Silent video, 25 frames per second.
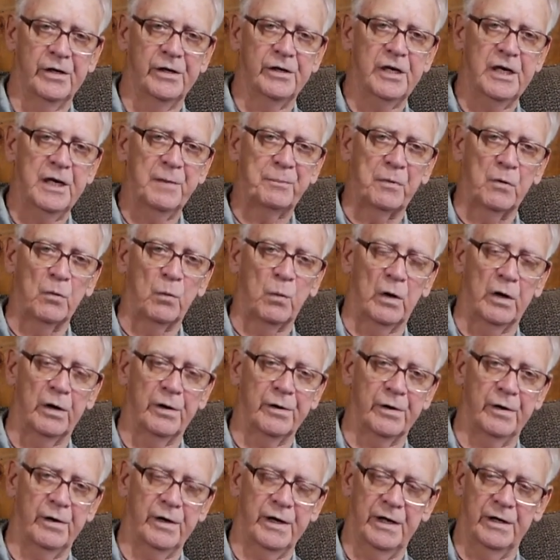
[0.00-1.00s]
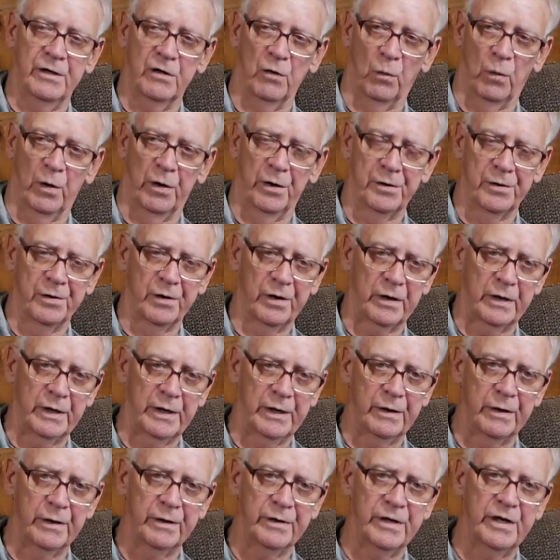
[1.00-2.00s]
deeper water and the water
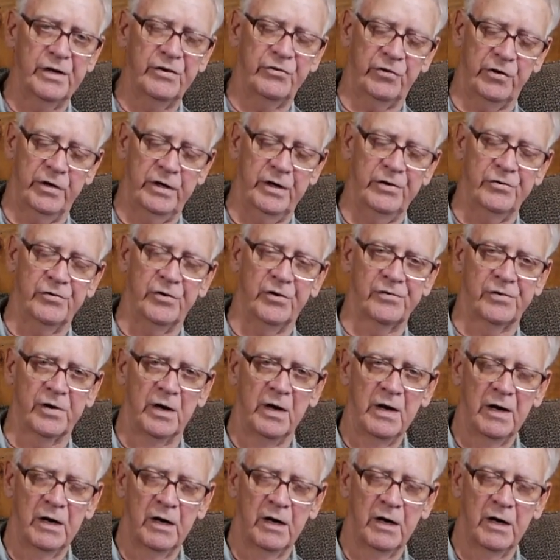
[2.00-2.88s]
clarity changes,